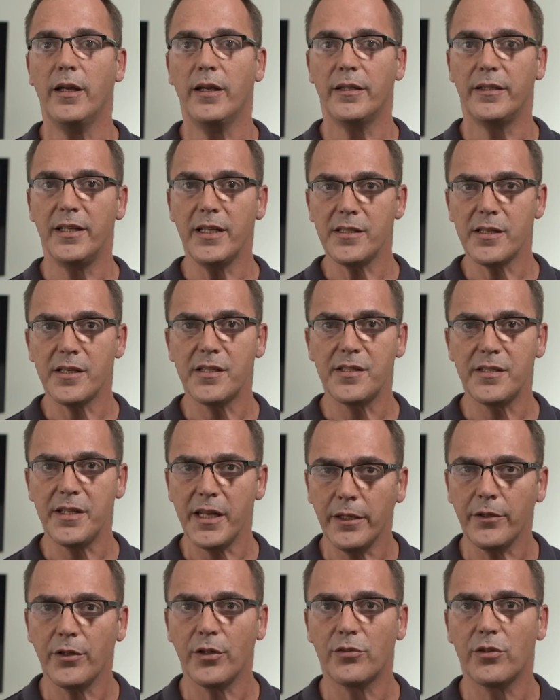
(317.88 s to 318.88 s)
This is
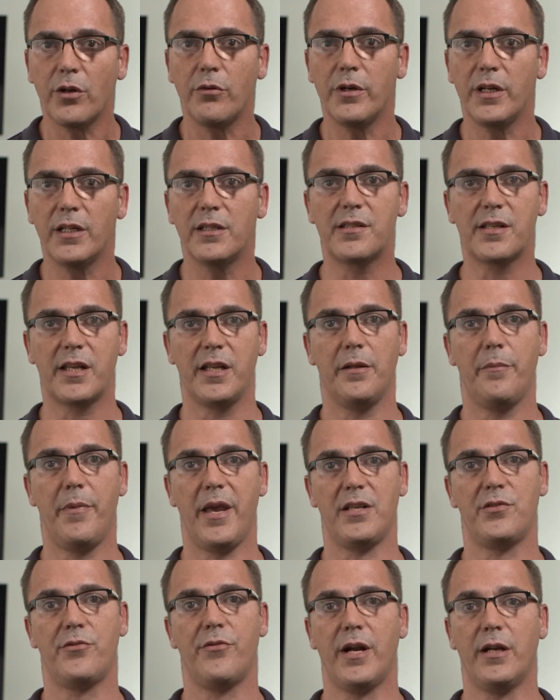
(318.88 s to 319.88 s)
still not the real
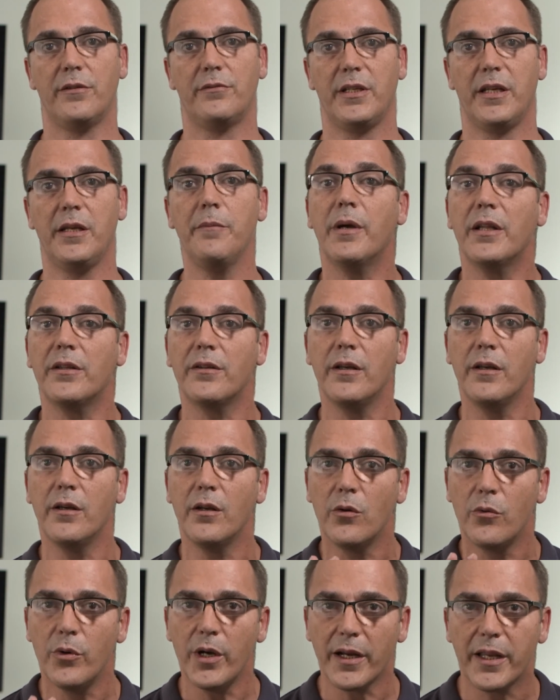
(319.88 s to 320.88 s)
skill-based routing, but
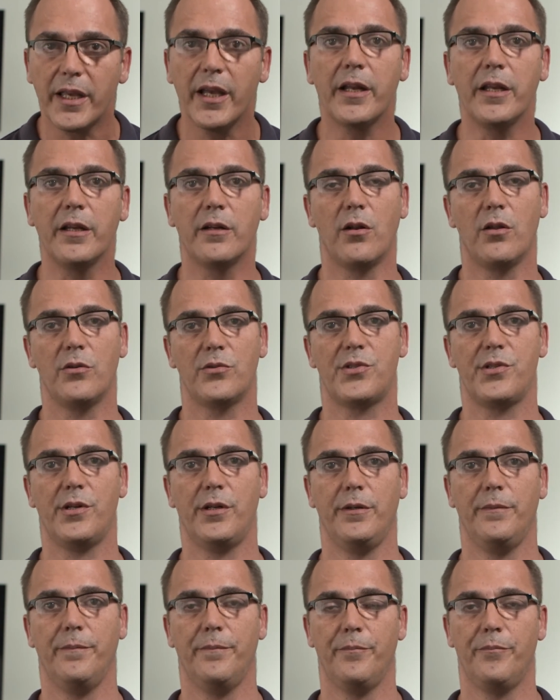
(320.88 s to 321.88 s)
we are getting closer.
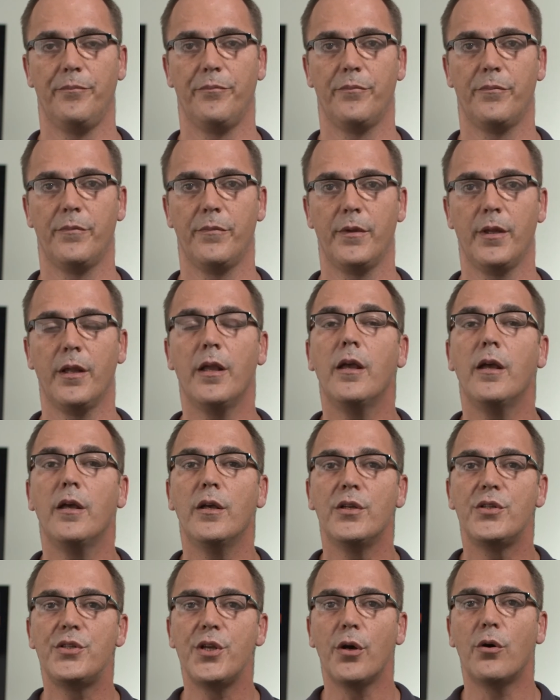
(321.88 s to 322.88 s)

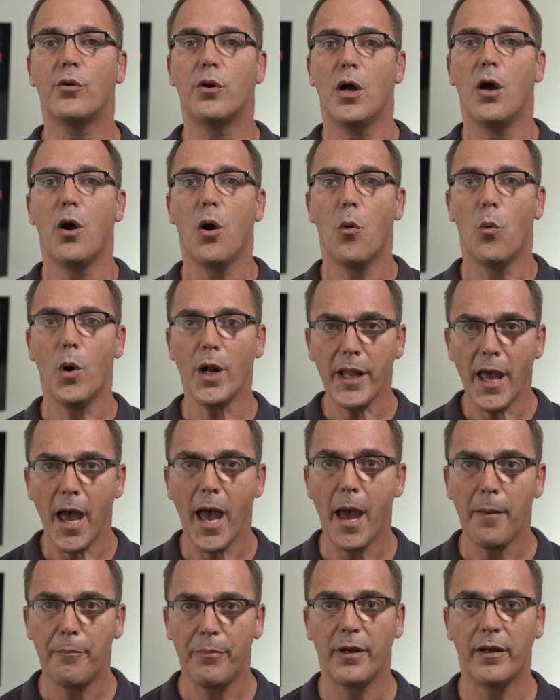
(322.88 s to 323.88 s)
So, what
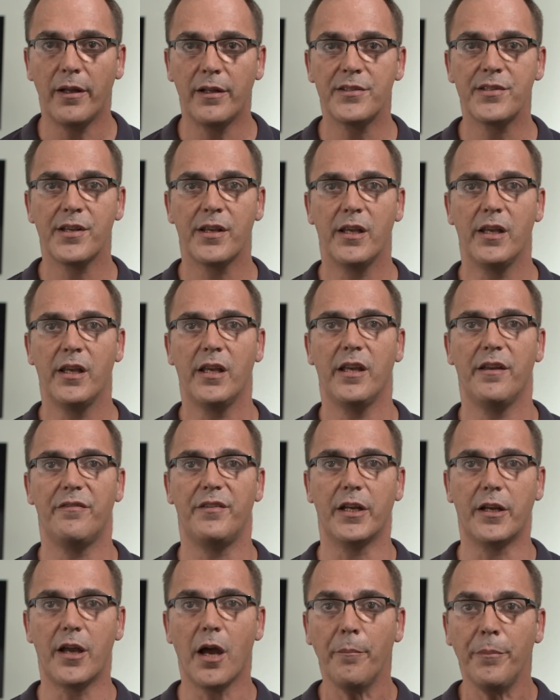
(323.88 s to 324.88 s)
happens if the
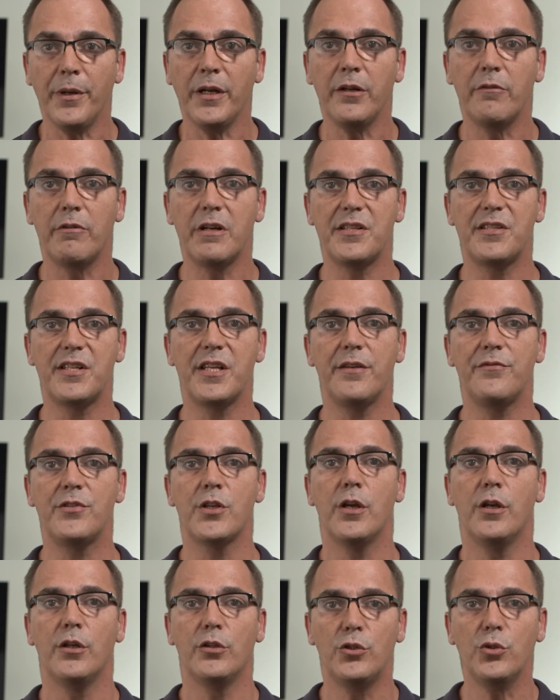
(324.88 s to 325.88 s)
company receives
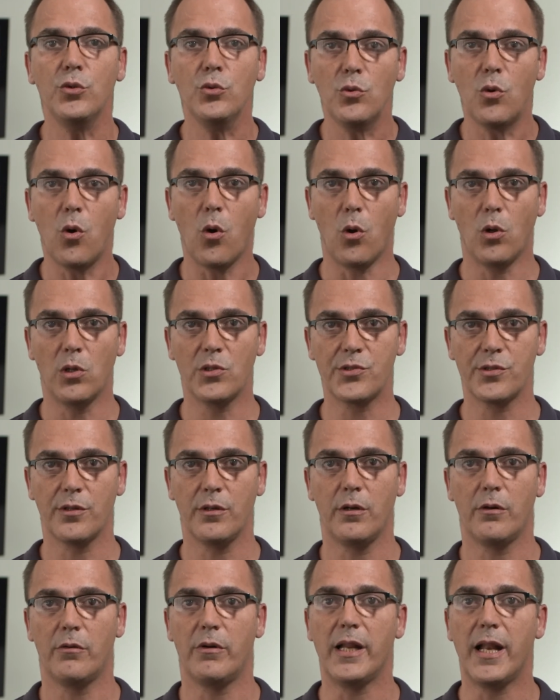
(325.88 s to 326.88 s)
2 calls
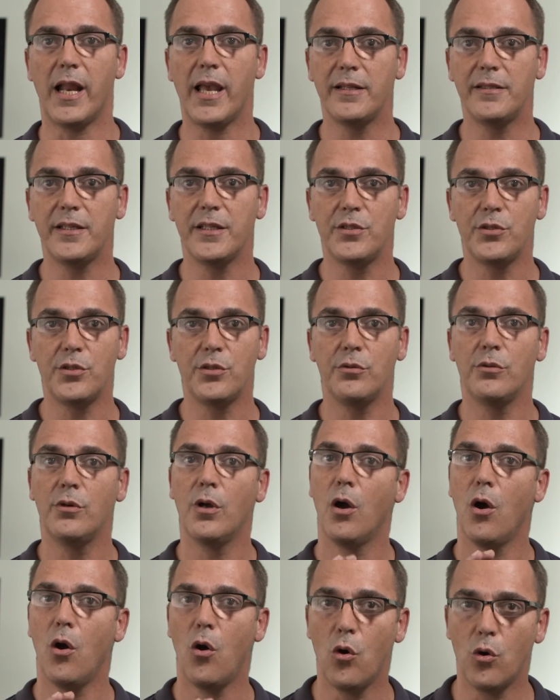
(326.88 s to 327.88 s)
related to
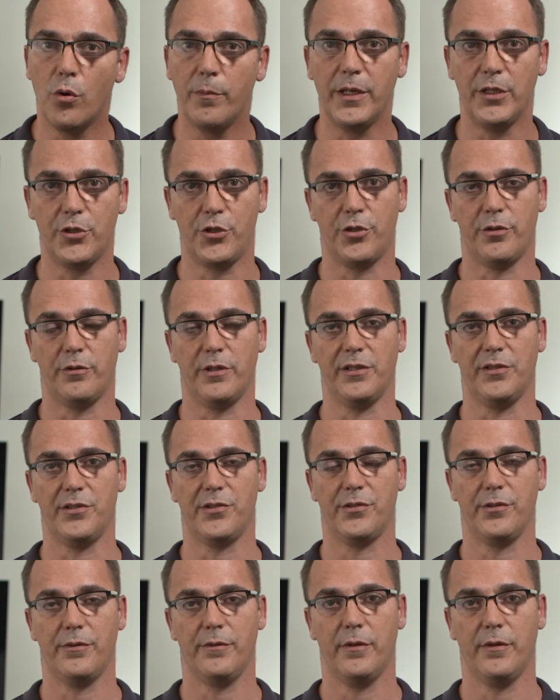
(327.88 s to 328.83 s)
home insurance?